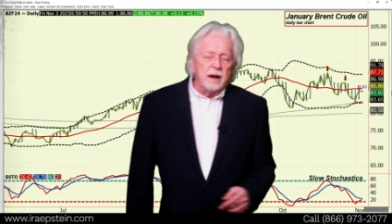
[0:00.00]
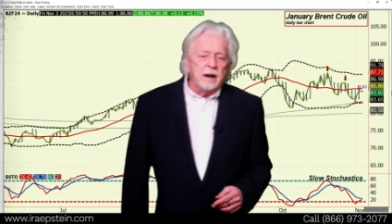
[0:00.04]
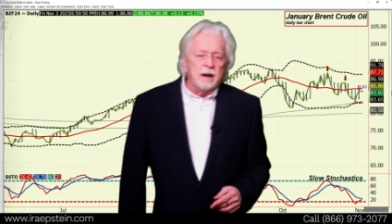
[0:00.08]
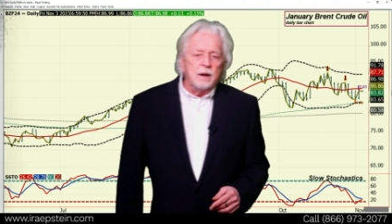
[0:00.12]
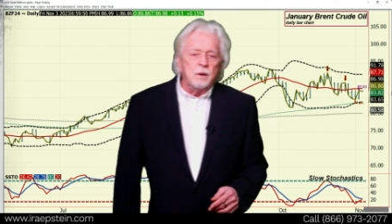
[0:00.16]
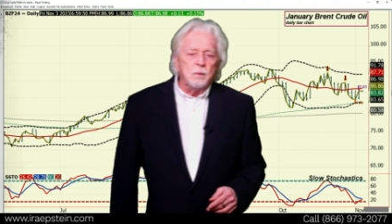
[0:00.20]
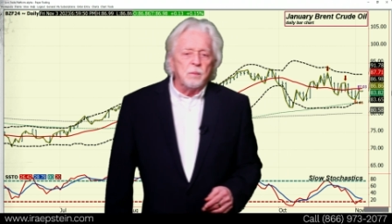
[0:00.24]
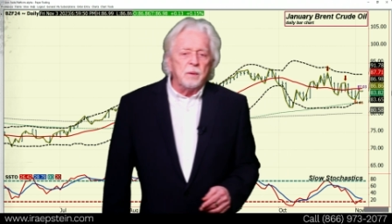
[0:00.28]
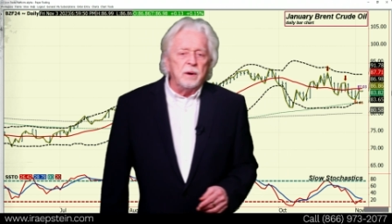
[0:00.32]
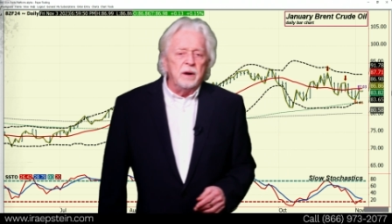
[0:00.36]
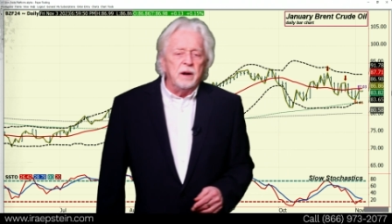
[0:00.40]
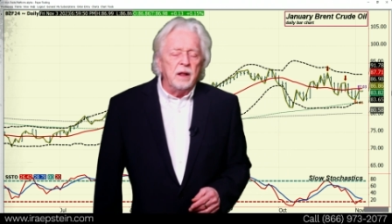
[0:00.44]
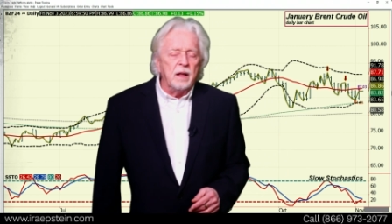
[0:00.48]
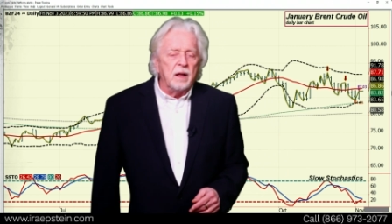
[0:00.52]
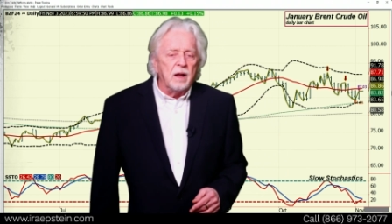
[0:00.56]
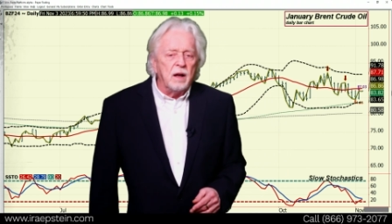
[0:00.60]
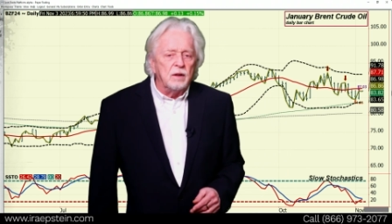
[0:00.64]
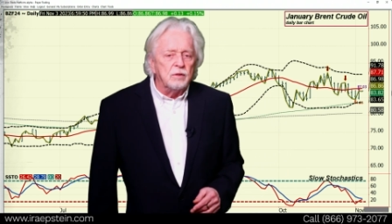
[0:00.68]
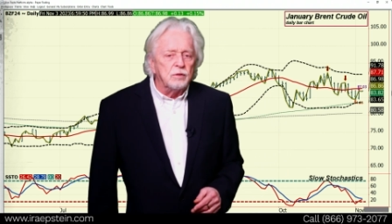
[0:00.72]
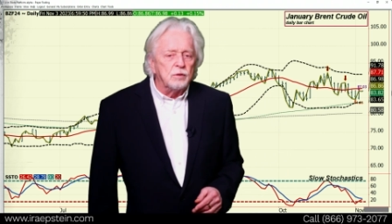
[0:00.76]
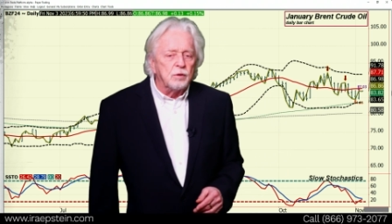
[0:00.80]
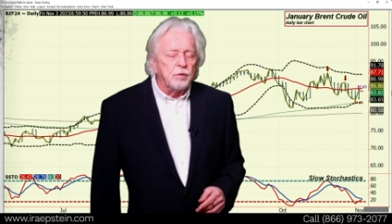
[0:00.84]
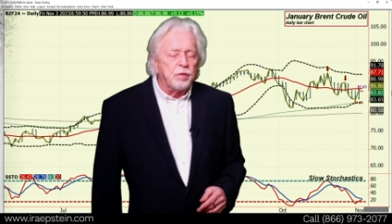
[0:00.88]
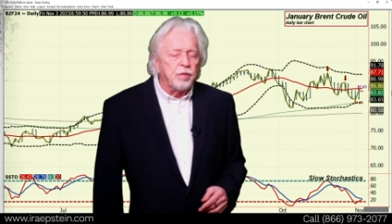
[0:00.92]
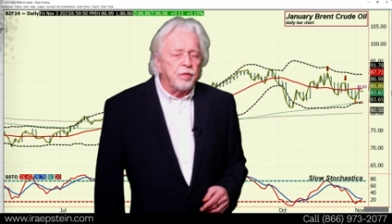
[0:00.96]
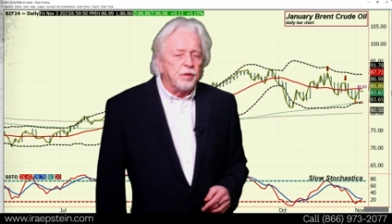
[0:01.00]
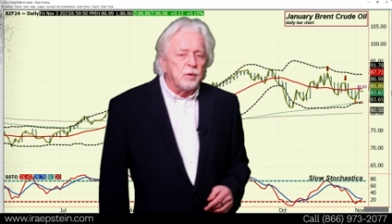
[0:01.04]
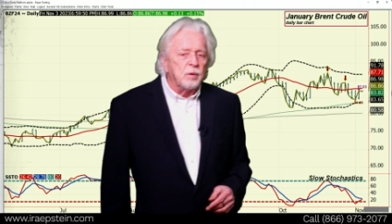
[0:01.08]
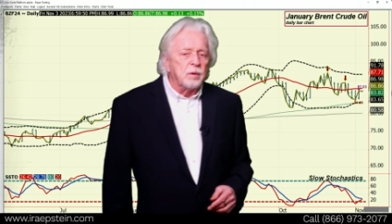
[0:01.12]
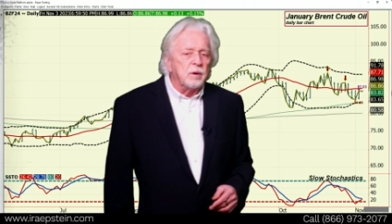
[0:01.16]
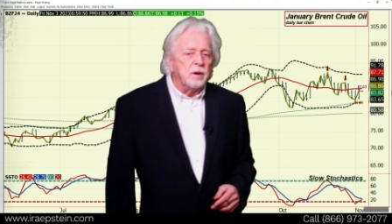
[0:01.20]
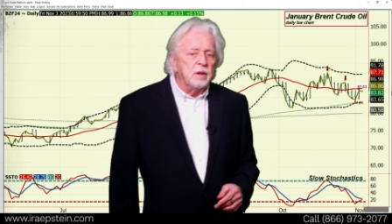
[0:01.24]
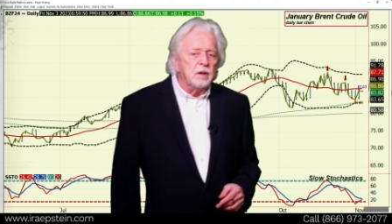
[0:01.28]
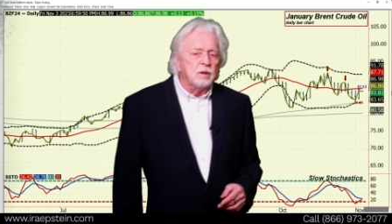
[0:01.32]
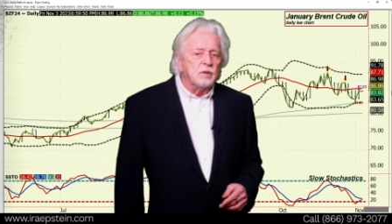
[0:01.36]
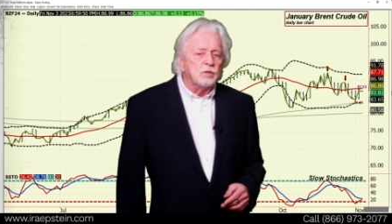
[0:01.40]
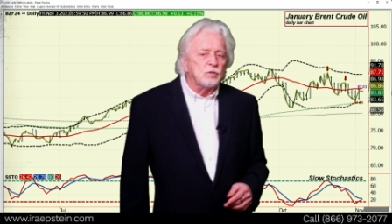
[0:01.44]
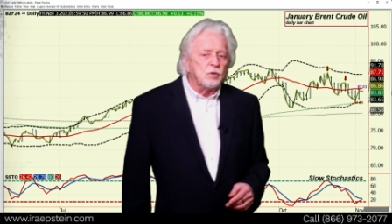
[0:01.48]
Any reading under
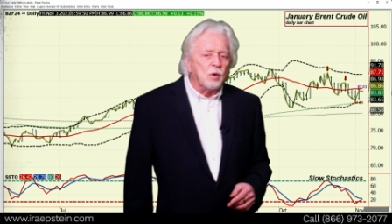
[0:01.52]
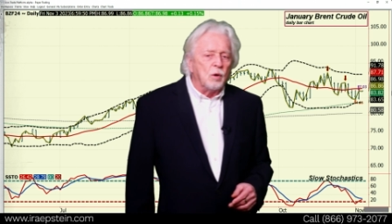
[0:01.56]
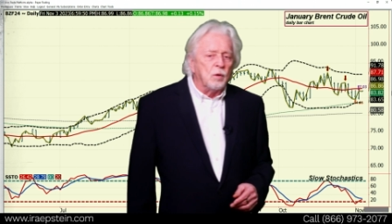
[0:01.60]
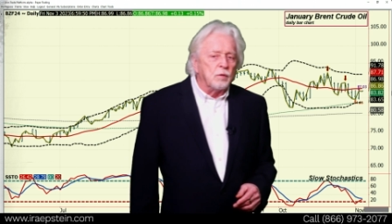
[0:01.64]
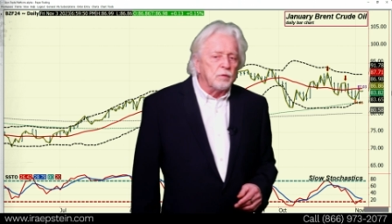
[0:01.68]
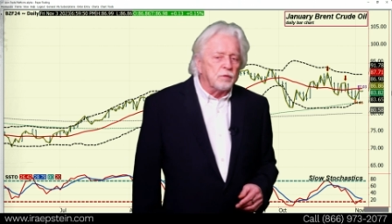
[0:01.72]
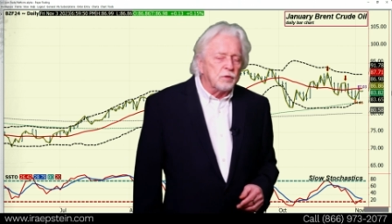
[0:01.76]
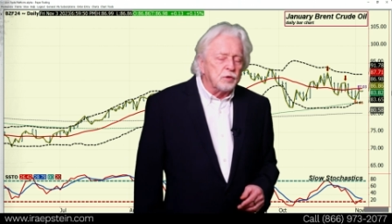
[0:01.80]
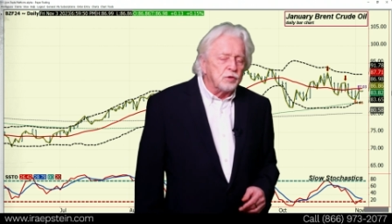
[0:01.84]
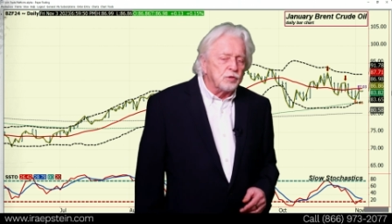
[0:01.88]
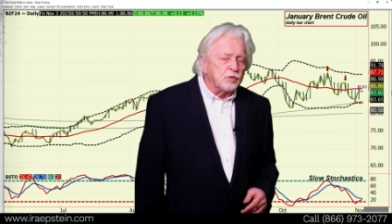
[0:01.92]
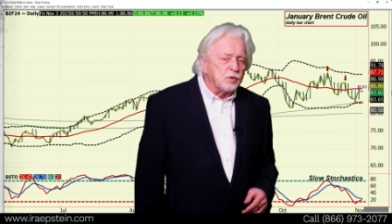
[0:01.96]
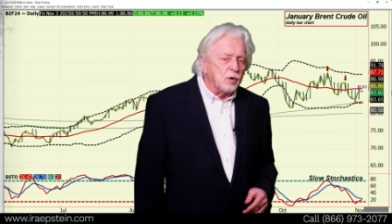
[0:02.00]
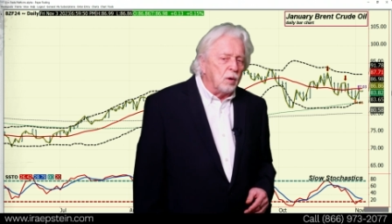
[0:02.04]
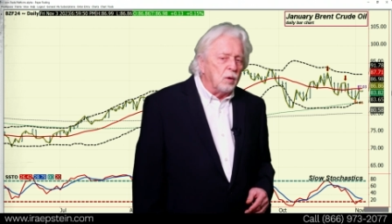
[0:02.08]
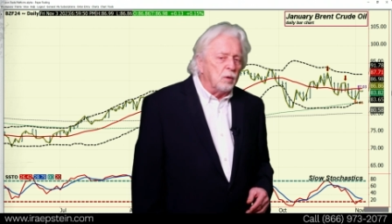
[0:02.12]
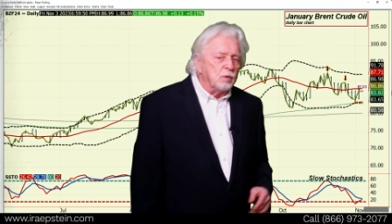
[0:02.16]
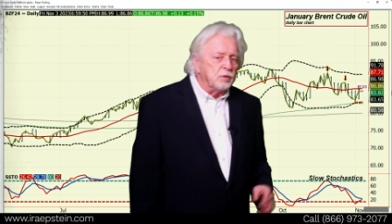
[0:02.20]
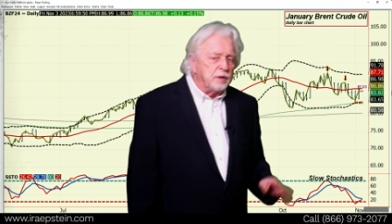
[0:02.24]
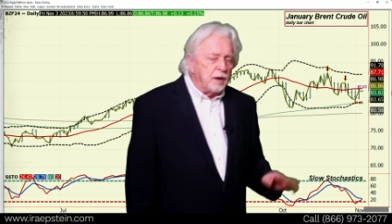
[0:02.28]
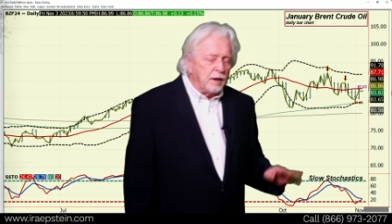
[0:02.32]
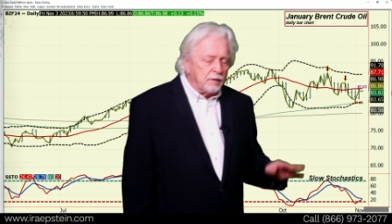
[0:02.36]
30 is oversold.